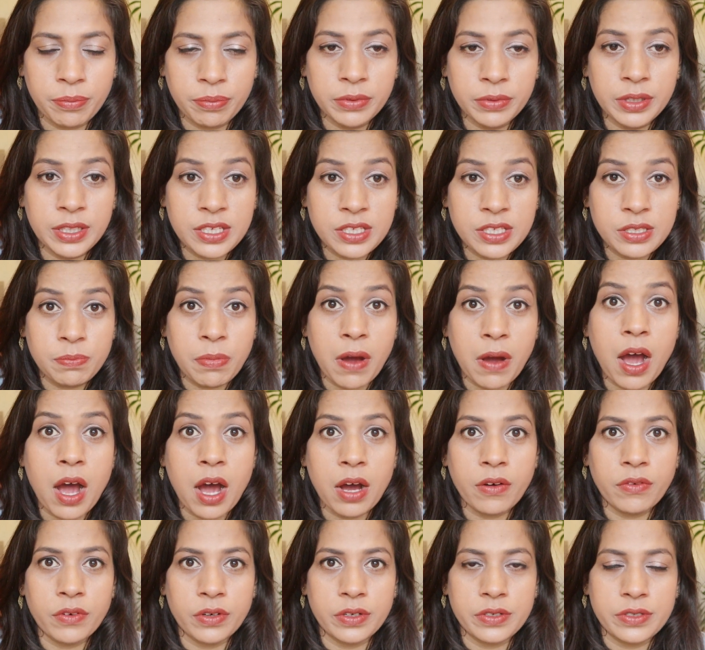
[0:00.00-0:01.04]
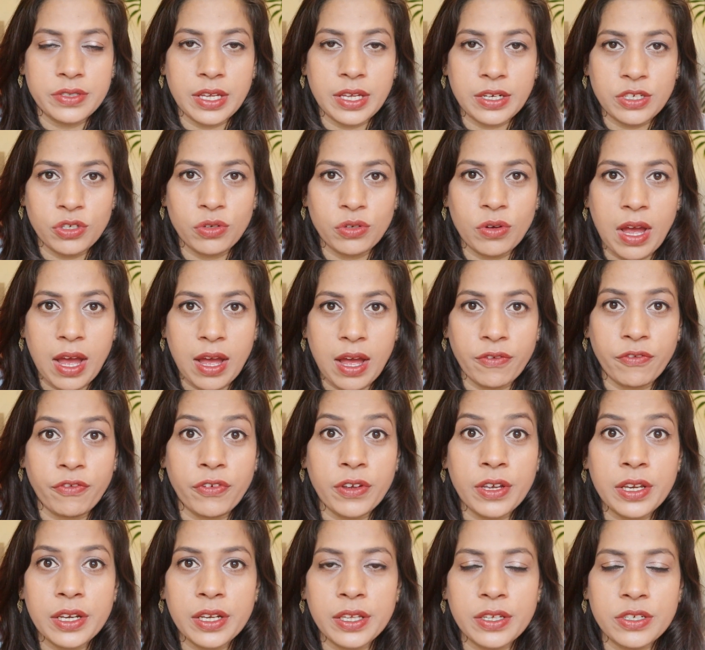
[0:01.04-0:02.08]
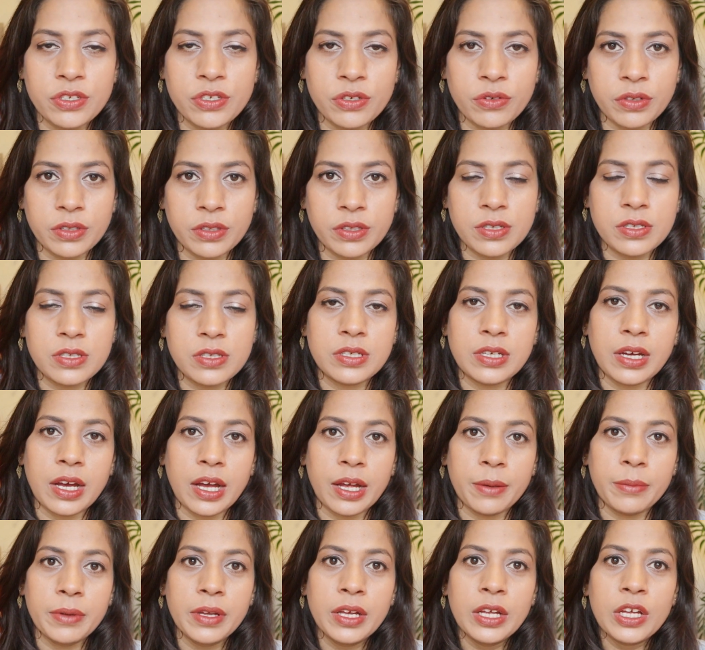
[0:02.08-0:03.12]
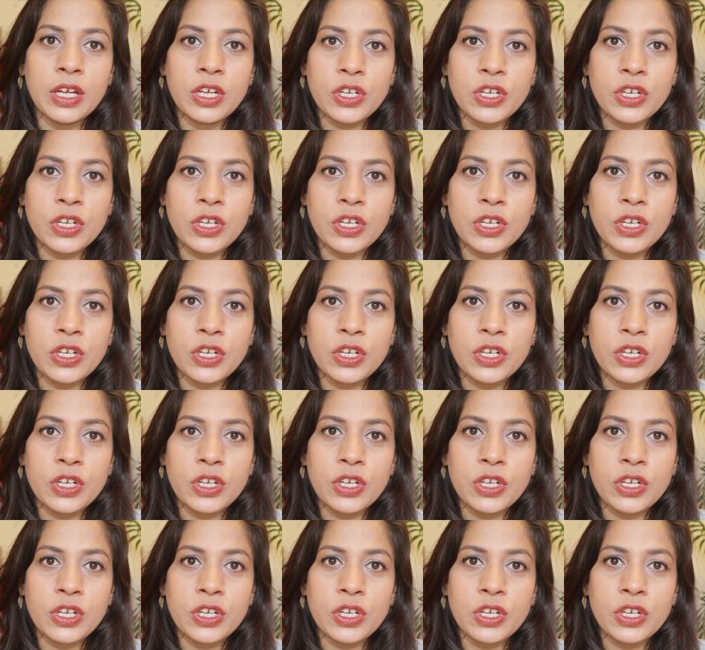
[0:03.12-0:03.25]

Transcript: these powers that you have feeling during this time